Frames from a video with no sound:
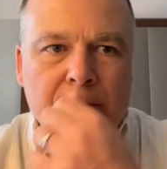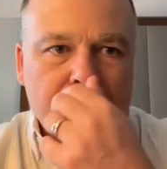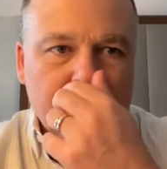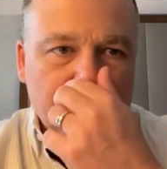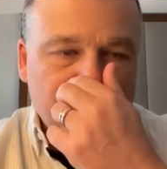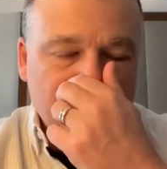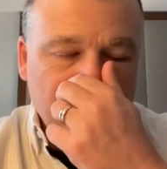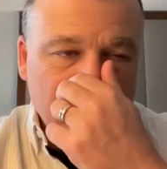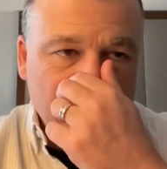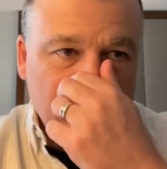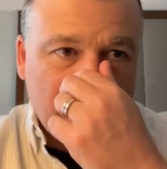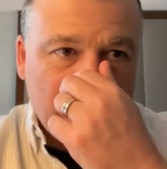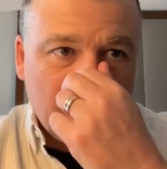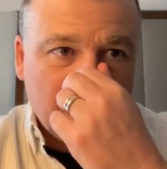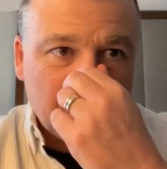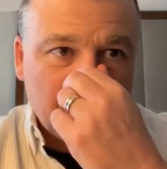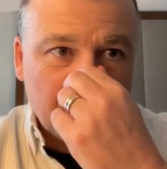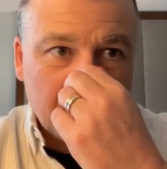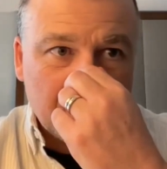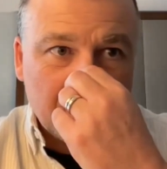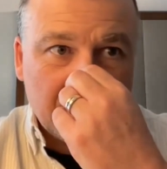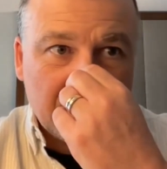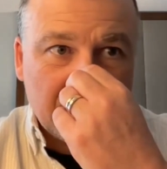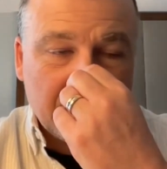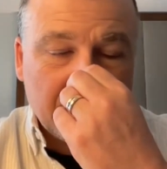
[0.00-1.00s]
to fill out
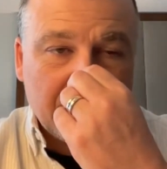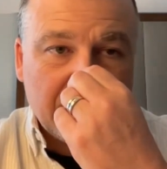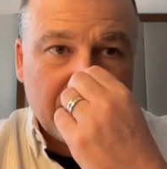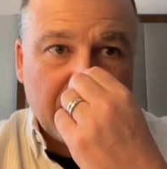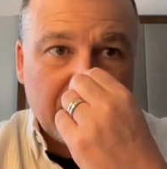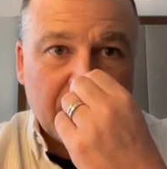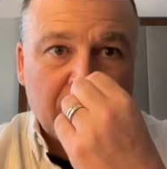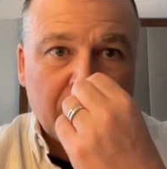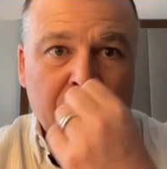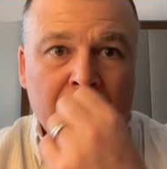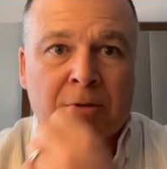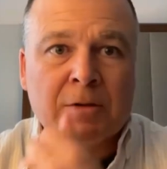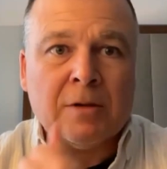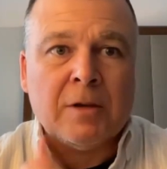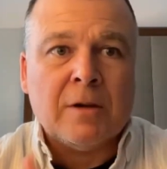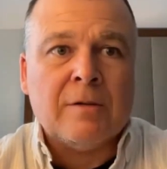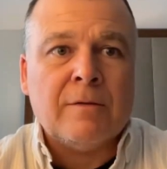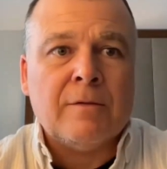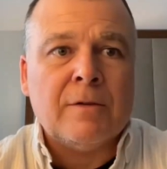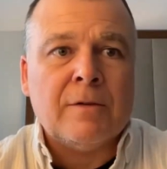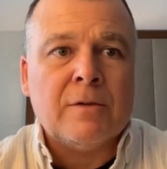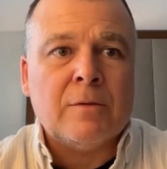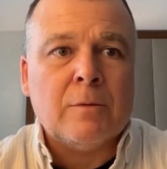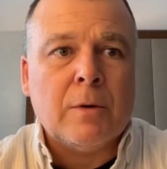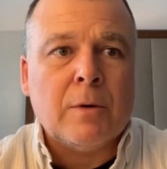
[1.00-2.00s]
some of the other
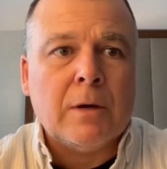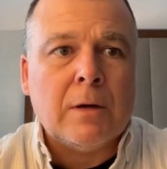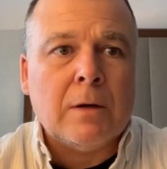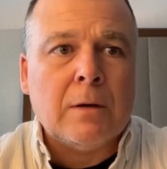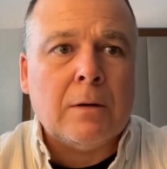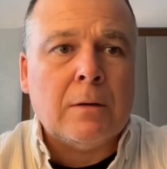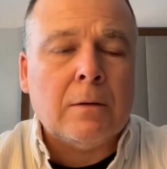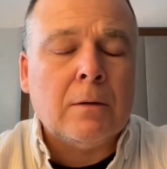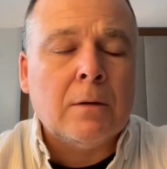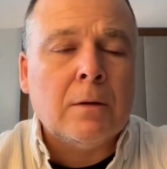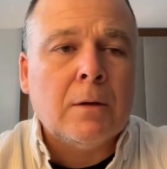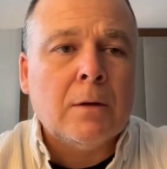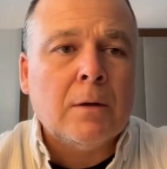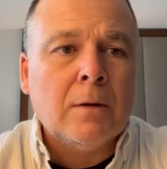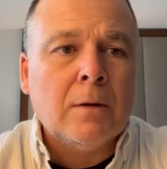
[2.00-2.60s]
stuff as well.